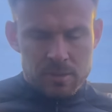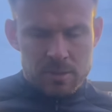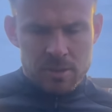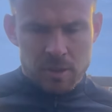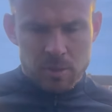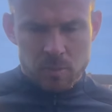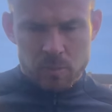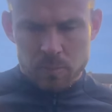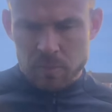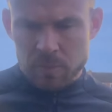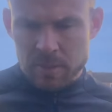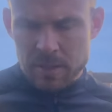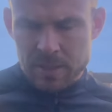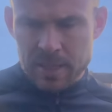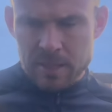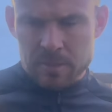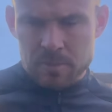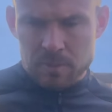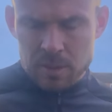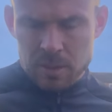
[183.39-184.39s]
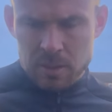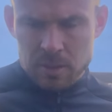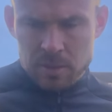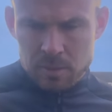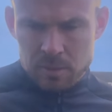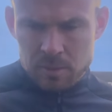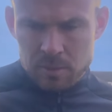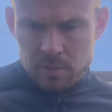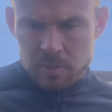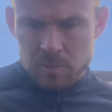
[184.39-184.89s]
So again,
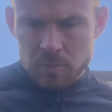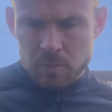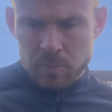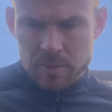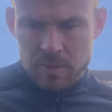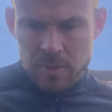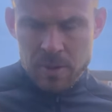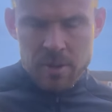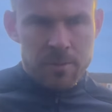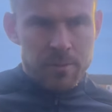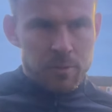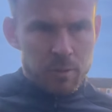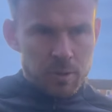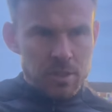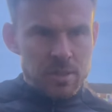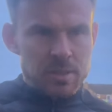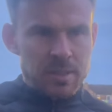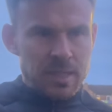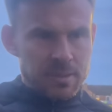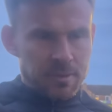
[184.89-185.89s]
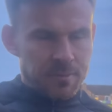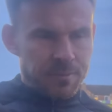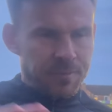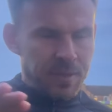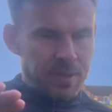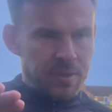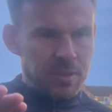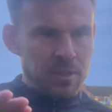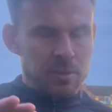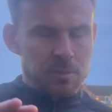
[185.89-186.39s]
we're at a good stage of
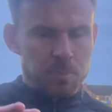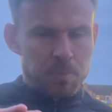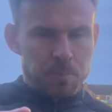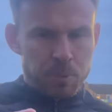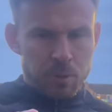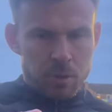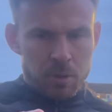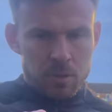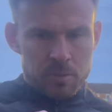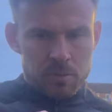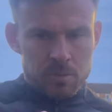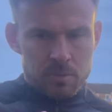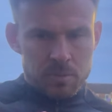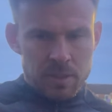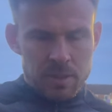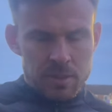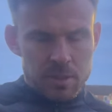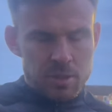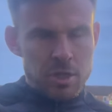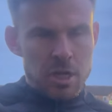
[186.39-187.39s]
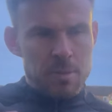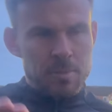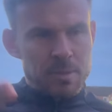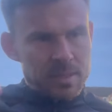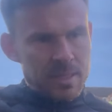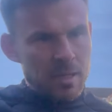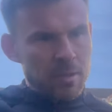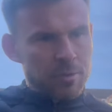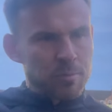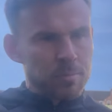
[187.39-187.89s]
fitness, but then the sharpness
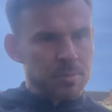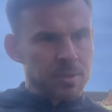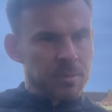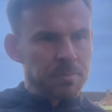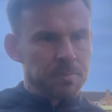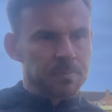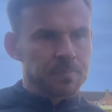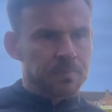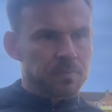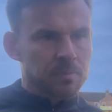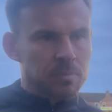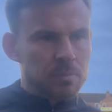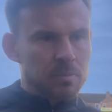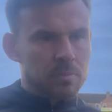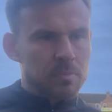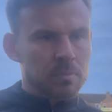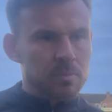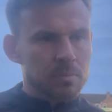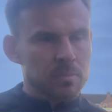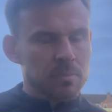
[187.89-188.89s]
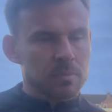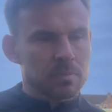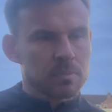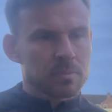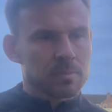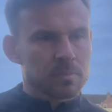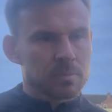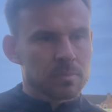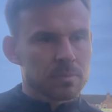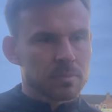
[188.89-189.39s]
now comes
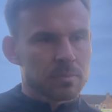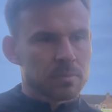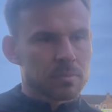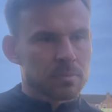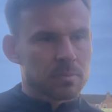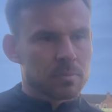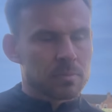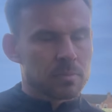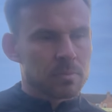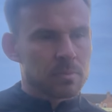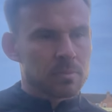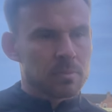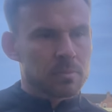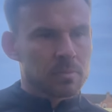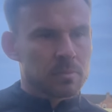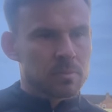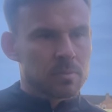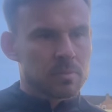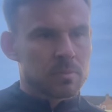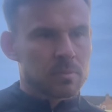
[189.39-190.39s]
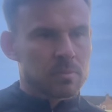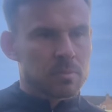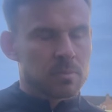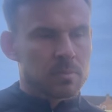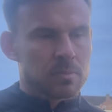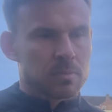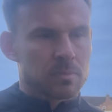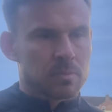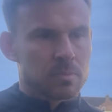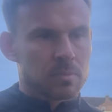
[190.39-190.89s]
in. Obviously,
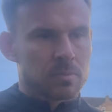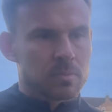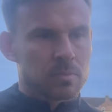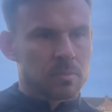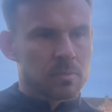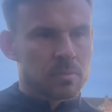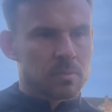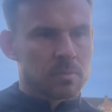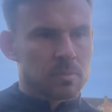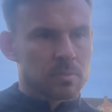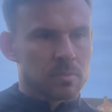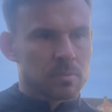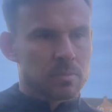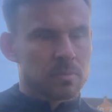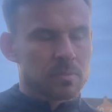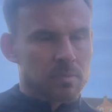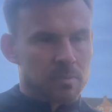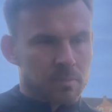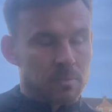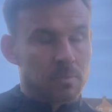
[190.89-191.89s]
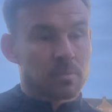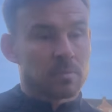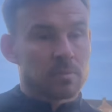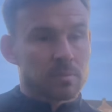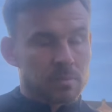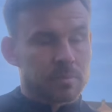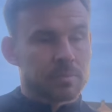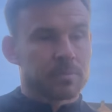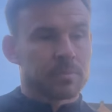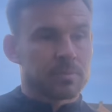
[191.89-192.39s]
two signings today.
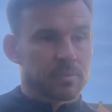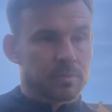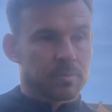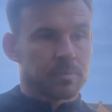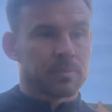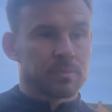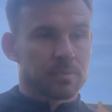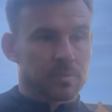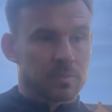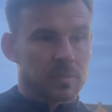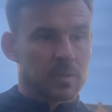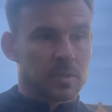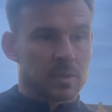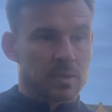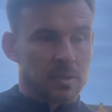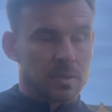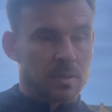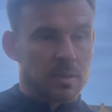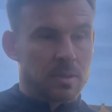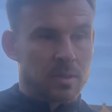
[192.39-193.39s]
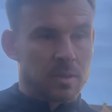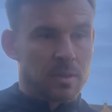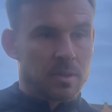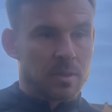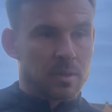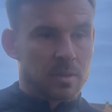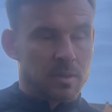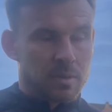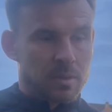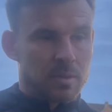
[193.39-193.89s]
Joe Rowley been on
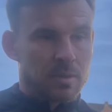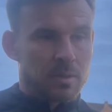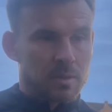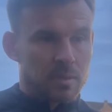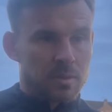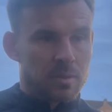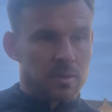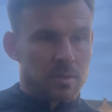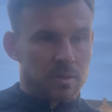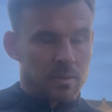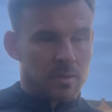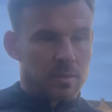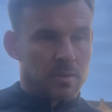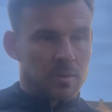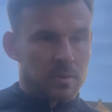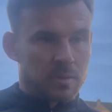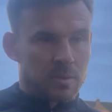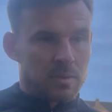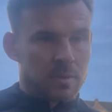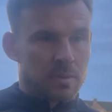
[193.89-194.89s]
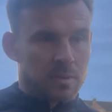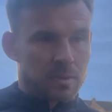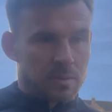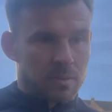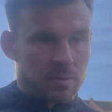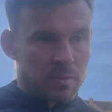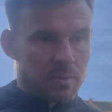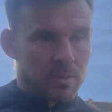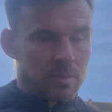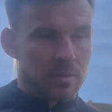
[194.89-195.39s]
trial, so that one's
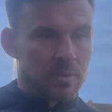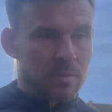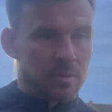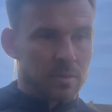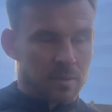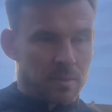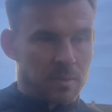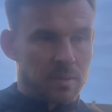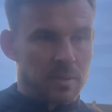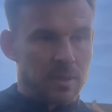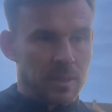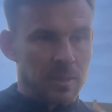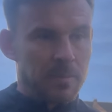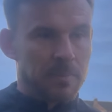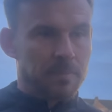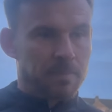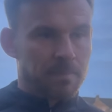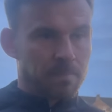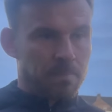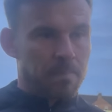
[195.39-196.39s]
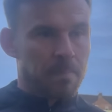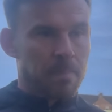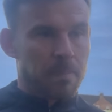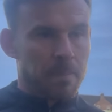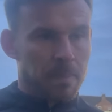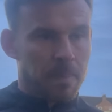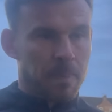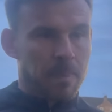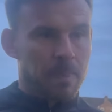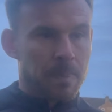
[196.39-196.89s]
happened, and obviously, yep. Brad Nicholson.
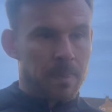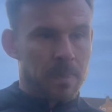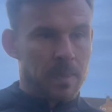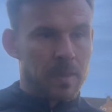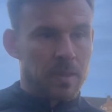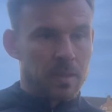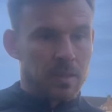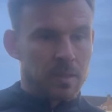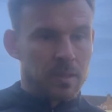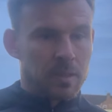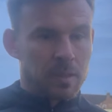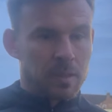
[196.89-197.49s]
What are your thoughts on those two?